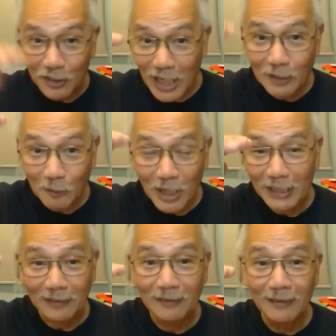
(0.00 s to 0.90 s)
you're not
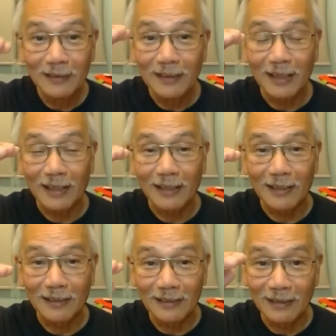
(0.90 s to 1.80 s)
quite
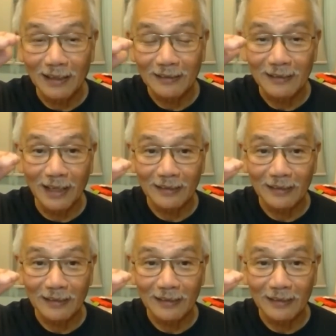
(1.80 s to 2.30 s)
uh, at,